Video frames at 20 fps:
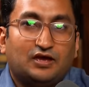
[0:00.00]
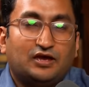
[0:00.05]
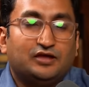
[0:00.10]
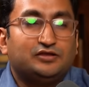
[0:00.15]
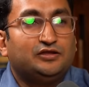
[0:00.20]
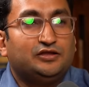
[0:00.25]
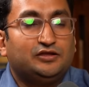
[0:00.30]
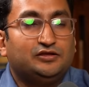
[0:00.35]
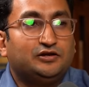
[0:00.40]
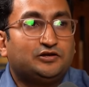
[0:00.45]
Is
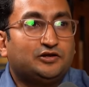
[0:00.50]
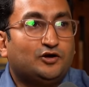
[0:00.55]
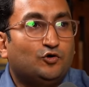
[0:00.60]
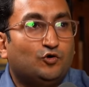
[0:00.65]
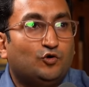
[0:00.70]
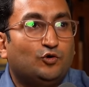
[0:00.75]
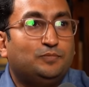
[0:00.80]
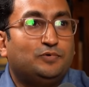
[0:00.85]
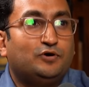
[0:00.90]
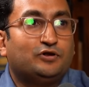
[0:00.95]
it a
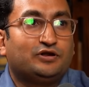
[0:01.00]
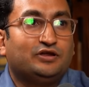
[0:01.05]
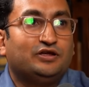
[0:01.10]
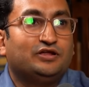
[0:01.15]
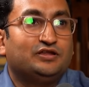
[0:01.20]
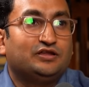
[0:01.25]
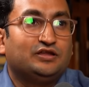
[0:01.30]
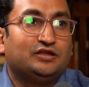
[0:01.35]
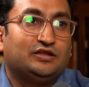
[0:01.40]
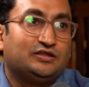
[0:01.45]
hope or
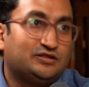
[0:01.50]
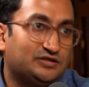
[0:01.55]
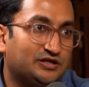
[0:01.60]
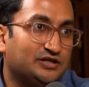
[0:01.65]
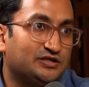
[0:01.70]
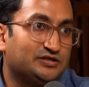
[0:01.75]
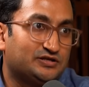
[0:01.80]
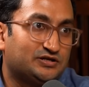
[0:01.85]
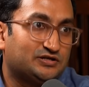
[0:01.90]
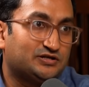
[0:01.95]
is
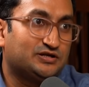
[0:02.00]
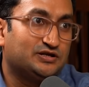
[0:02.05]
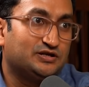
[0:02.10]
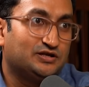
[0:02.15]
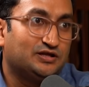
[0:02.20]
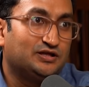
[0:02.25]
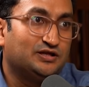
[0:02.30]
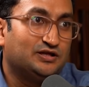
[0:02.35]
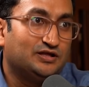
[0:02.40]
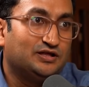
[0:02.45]
it
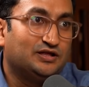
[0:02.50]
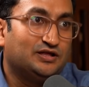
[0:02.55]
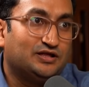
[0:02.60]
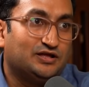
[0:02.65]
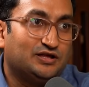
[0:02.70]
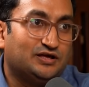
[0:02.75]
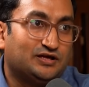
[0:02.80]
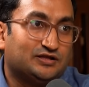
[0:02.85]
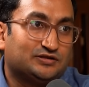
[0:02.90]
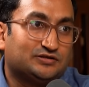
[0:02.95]

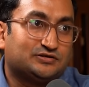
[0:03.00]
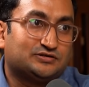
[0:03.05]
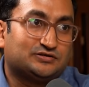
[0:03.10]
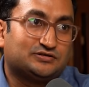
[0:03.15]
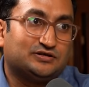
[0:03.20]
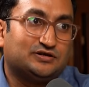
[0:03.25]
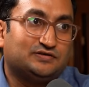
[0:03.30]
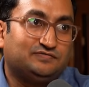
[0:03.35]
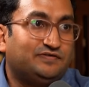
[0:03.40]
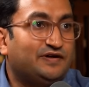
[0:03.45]

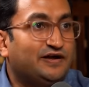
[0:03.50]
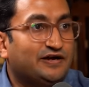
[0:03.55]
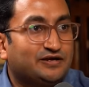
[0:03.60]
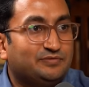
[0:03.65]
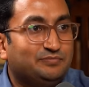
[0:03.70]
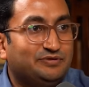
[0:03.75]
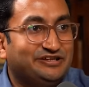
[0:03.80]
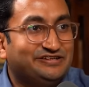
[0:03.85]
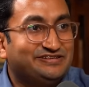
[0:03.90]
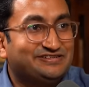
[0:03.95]
a
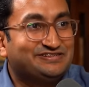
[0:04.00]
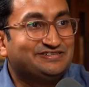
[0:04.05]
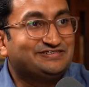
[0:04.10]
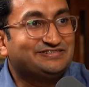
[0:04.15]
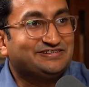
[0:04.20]
fact-based